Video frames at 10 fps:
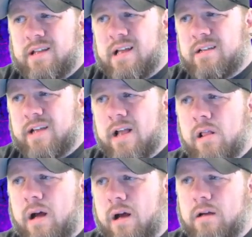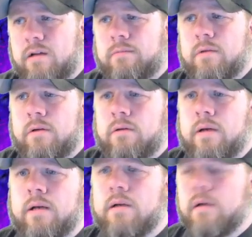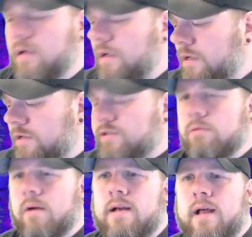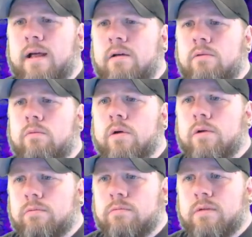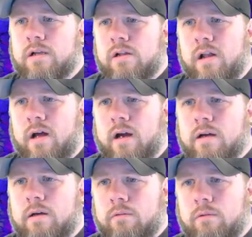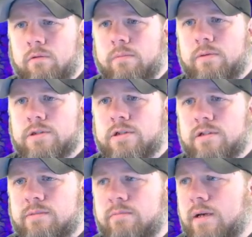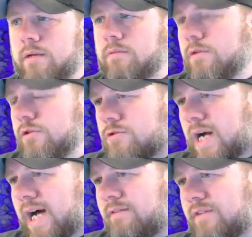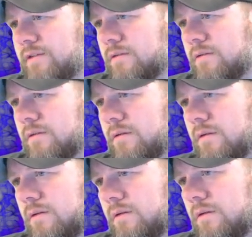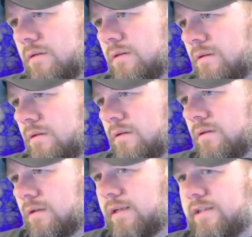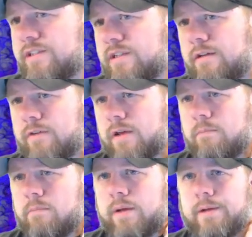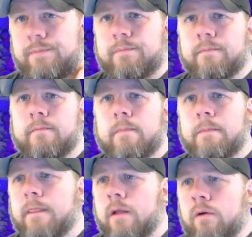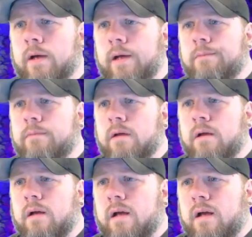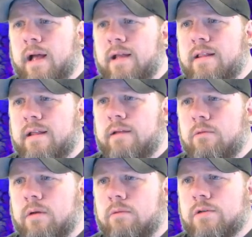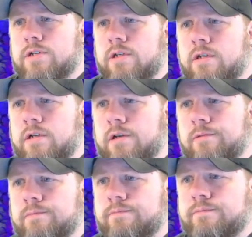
that as a clock, okay? So right now, we're the clock. When we're pushing this button, we're driving the least significant bit, okay? And then what I want you to do,